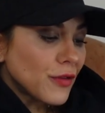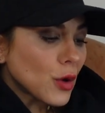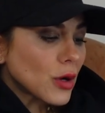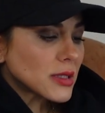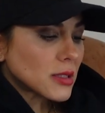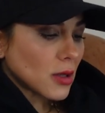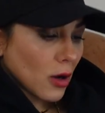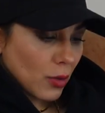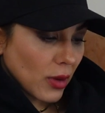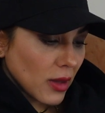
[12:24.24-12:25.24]
you're
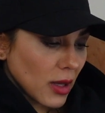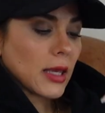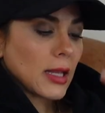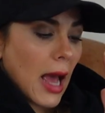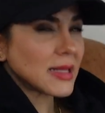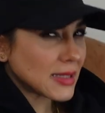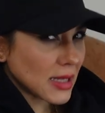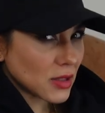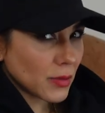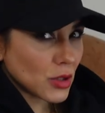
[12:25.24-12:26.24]
stuck with it, it has a
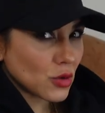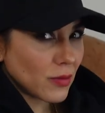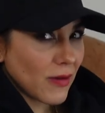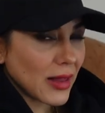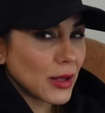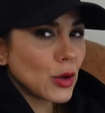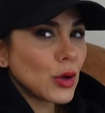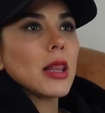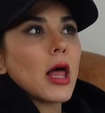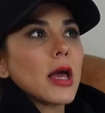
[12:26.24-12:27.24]
sentimental
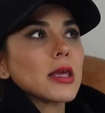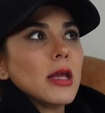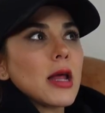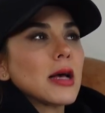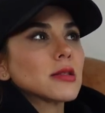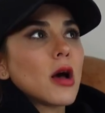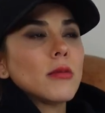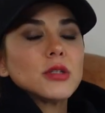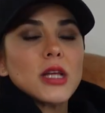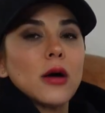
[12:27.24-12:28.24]
value, like it has
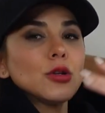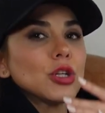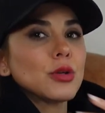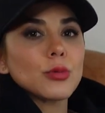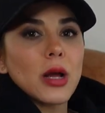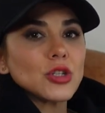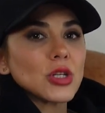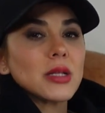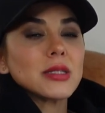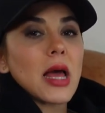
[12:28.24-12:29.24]
come down
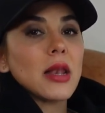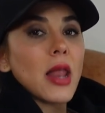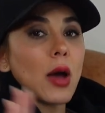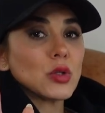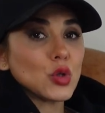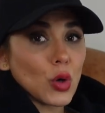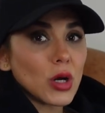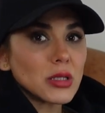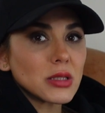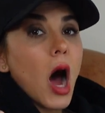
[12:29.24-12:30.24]
generations and now it's
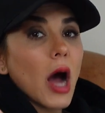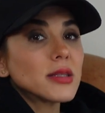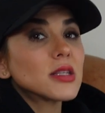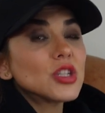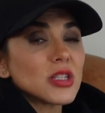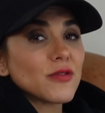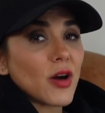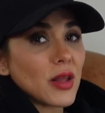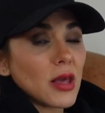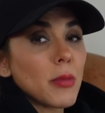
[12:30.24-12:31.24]
yours, I'd suggest
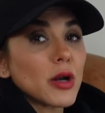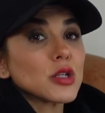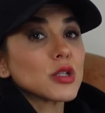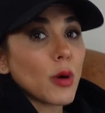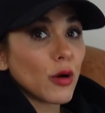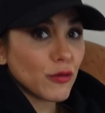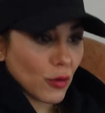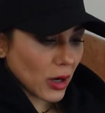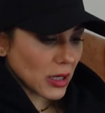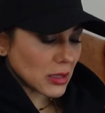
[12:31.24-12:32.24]
finding a better spot
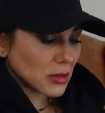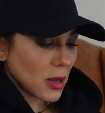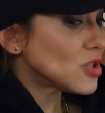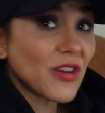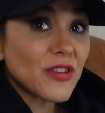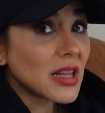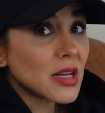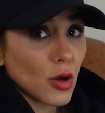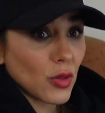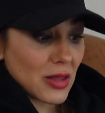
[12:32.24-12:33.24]
for it. Definitely
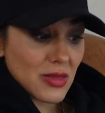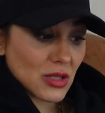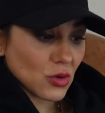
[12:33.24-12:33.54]
not in this